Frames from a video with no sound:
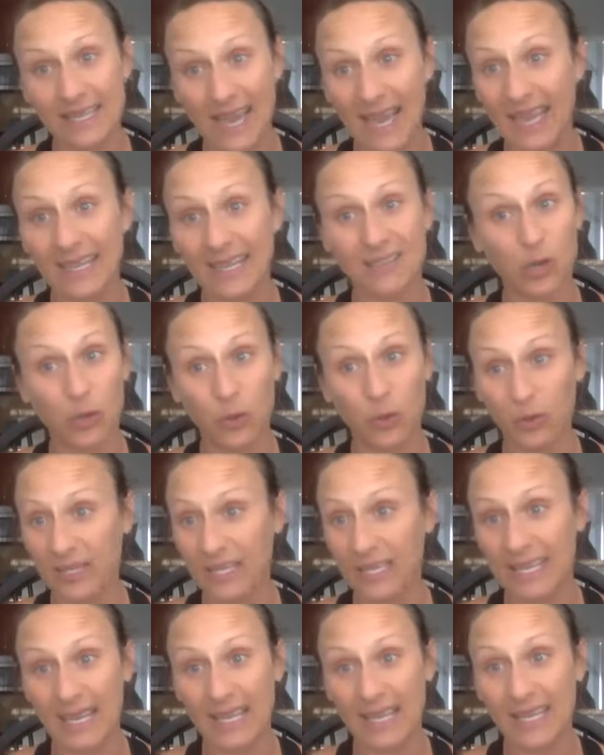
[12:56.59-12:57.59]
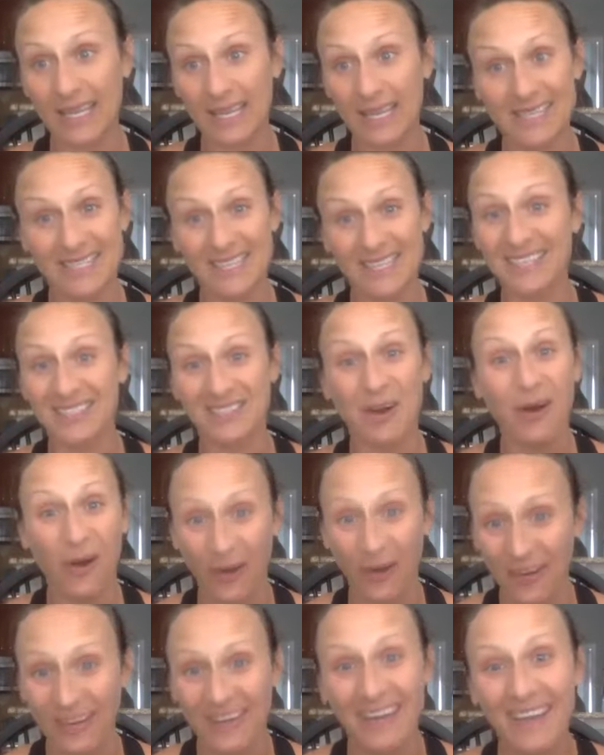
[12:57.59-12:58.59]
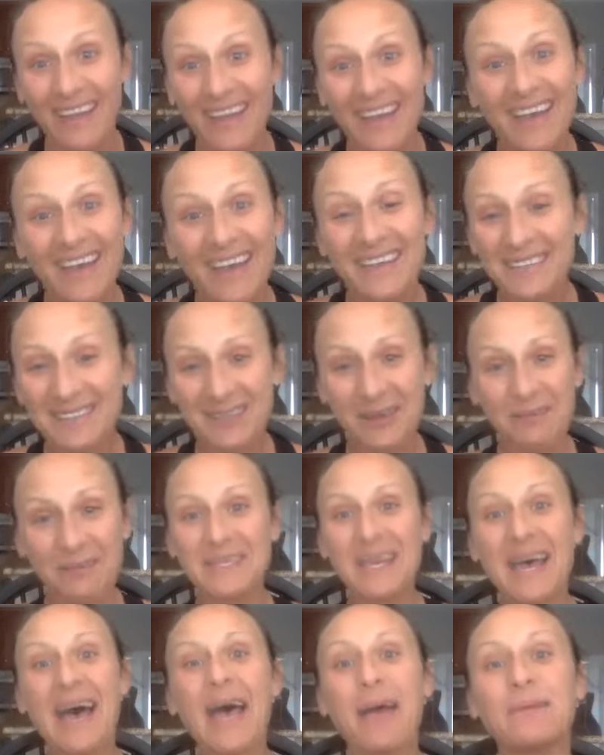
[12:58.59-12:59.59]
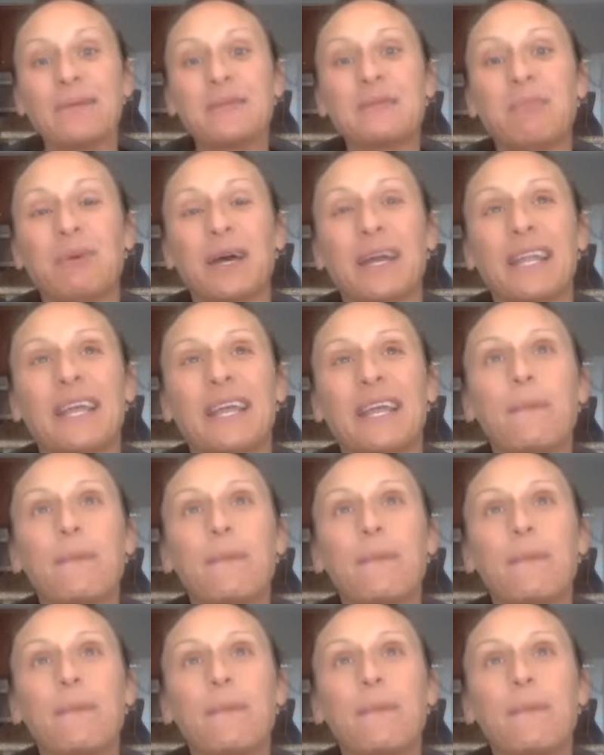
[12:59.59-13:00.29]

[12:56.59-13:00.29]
I totally get it. It's hard sometimes, but